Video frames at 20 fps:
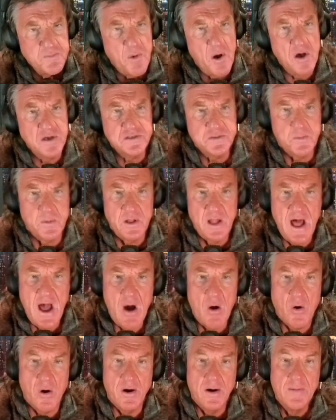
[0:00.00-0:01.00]
possible
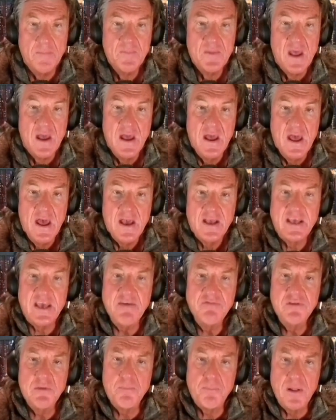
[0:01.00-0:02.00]
hour.
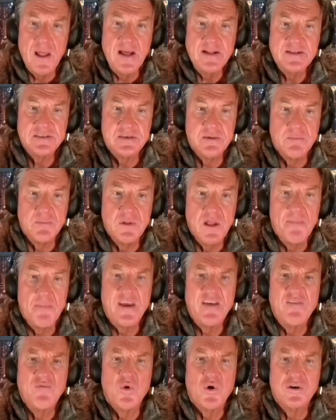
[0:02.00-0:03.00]
Give the plants some
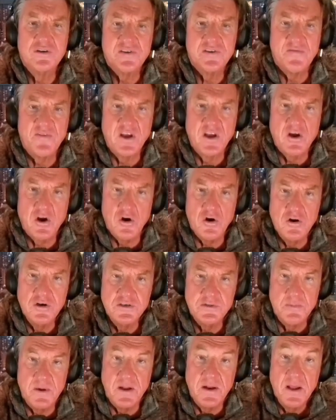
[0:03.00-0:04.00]
loving words of
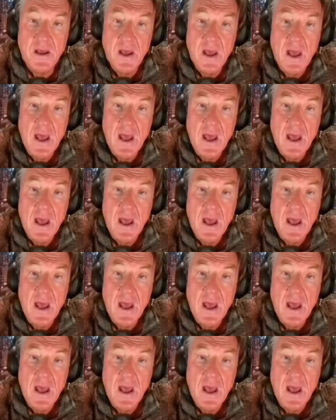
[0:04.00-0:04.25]
encouragement